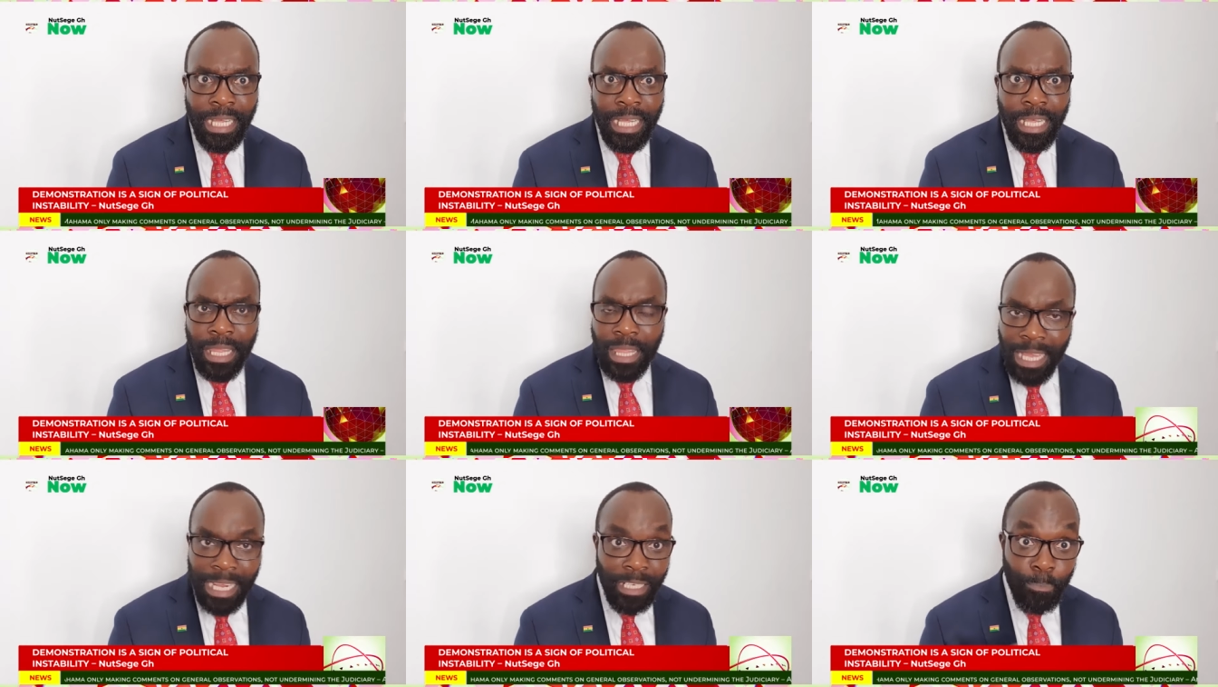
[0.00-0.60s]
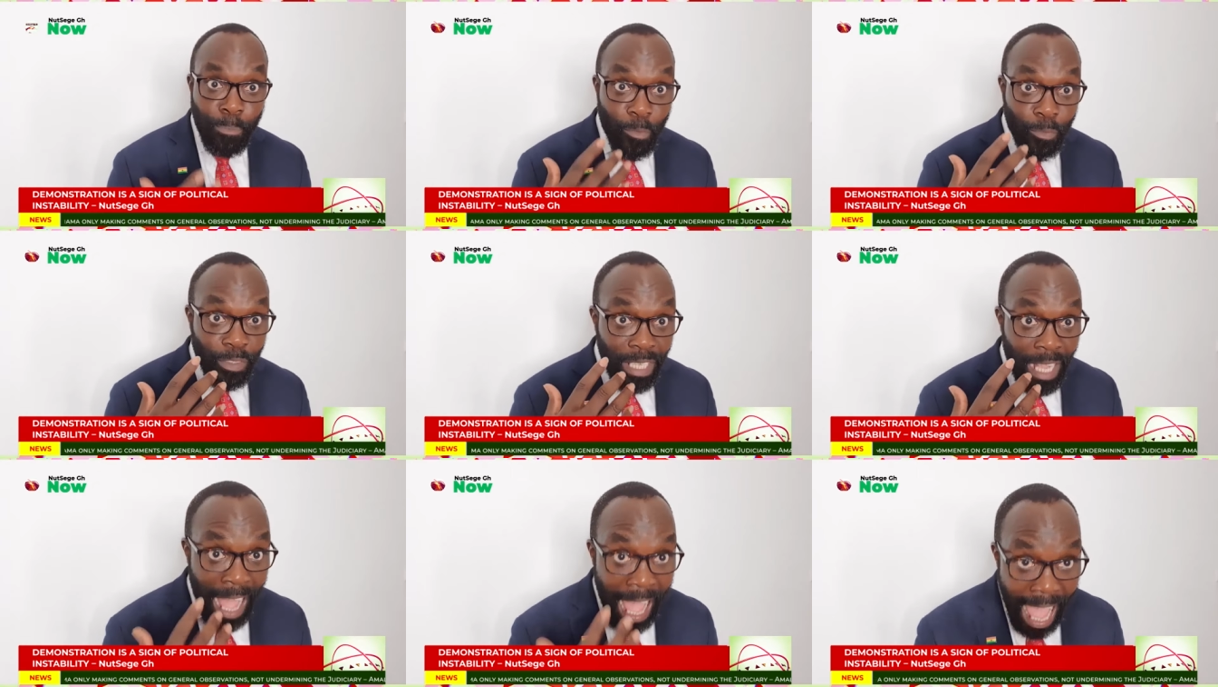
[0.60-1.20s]
then
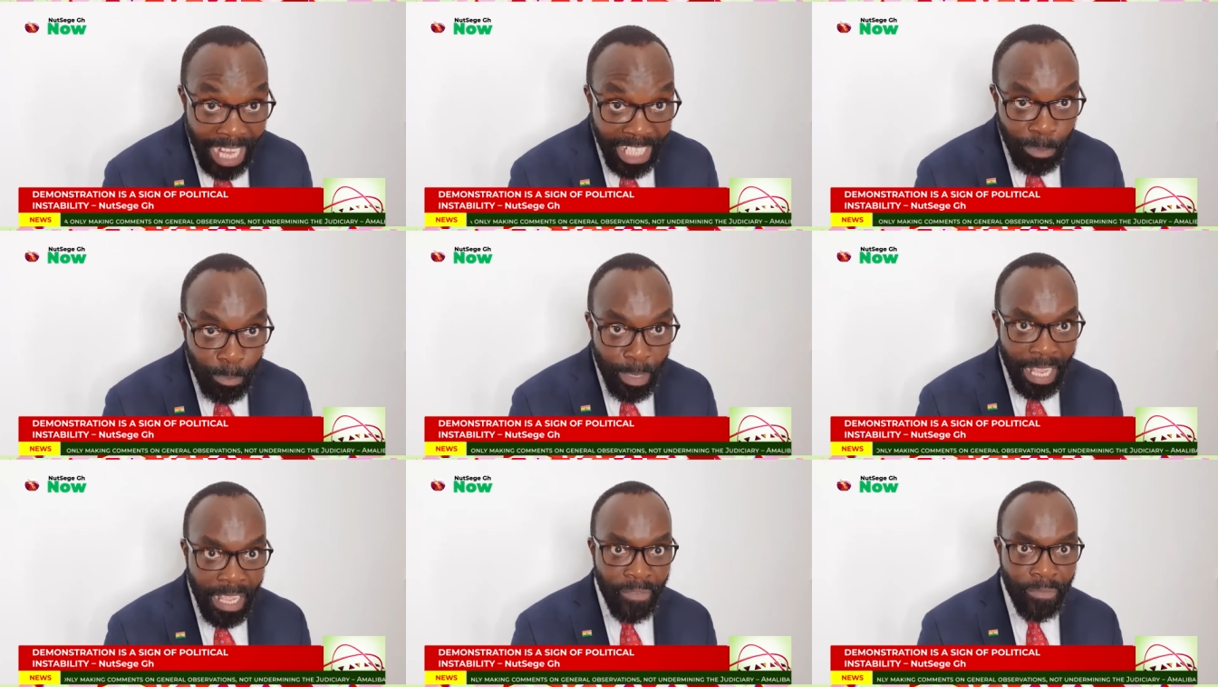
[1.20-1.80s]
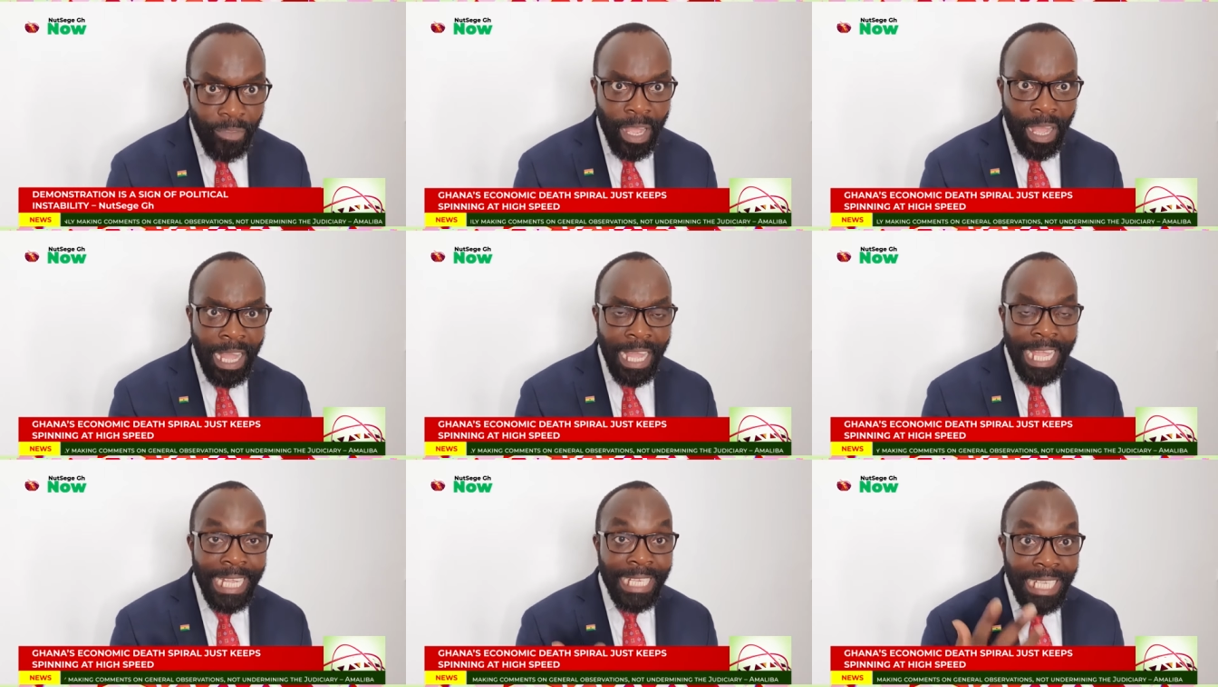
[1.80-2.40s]
Professor Hanke's behavior
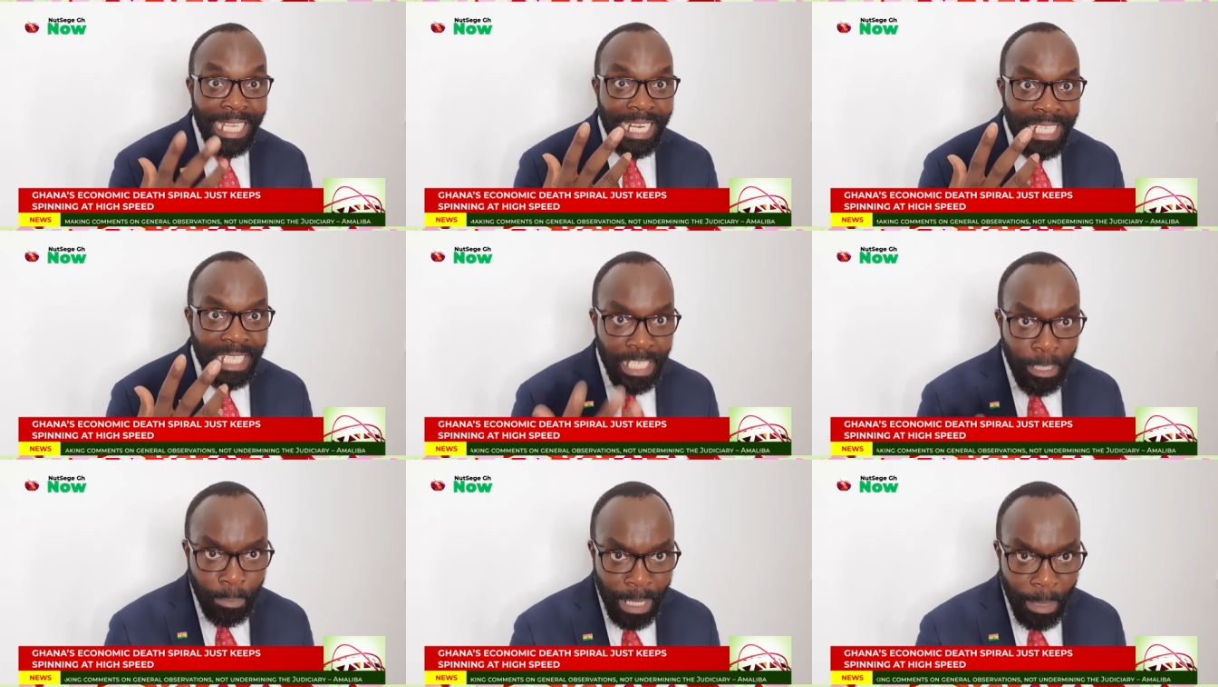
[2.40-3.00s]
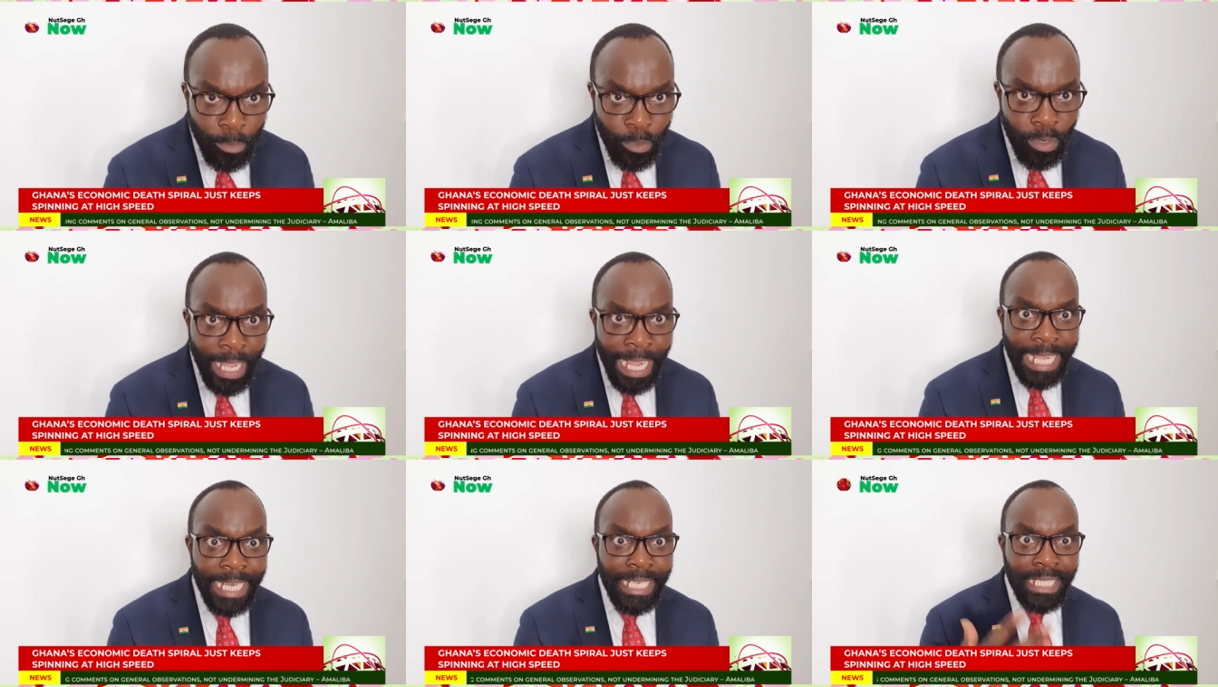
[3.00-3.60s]
is unacceptable.
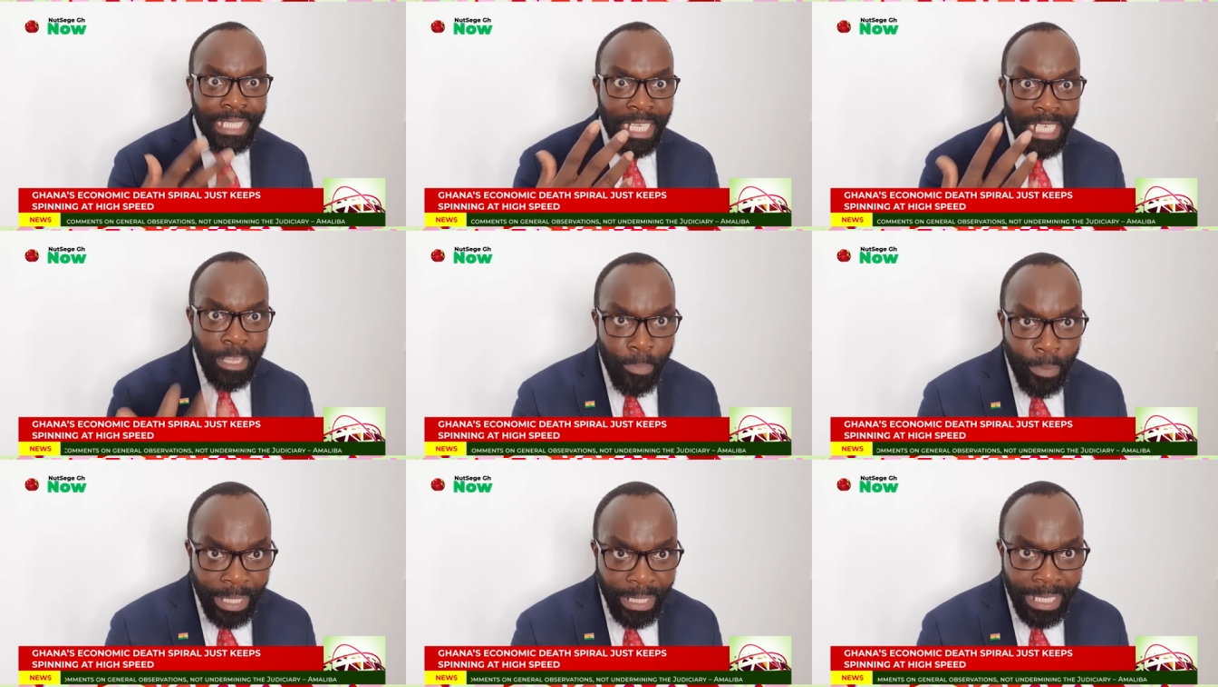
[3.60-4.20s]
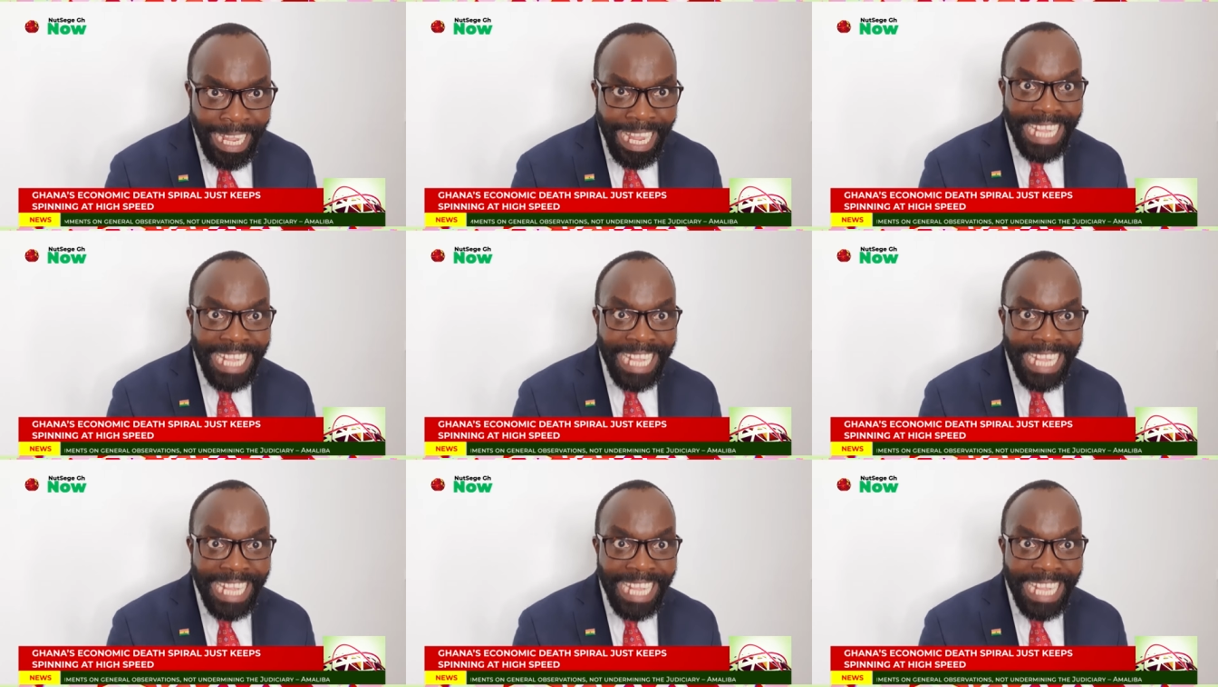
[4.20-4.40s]
It is deliberate.